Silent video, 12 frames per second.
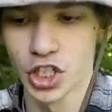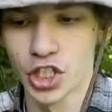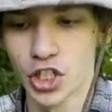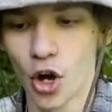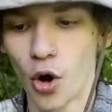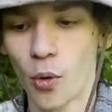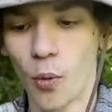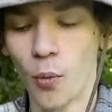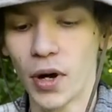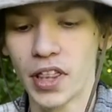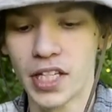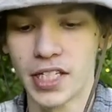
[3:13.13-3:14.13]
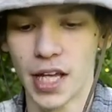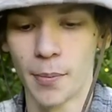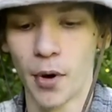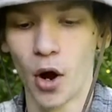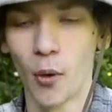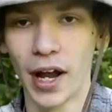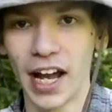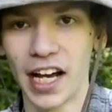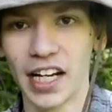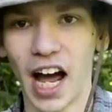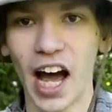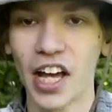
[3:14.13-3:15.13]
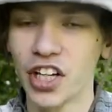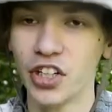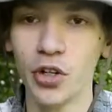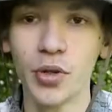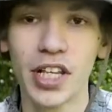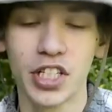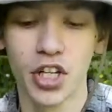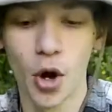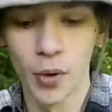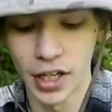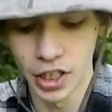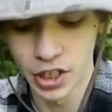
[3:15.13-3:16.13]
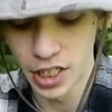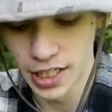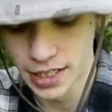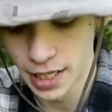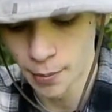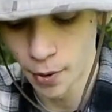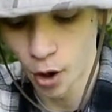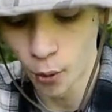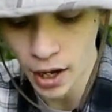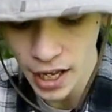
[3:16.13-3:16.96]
So with the Zippo, and I knew this going into the Zippo,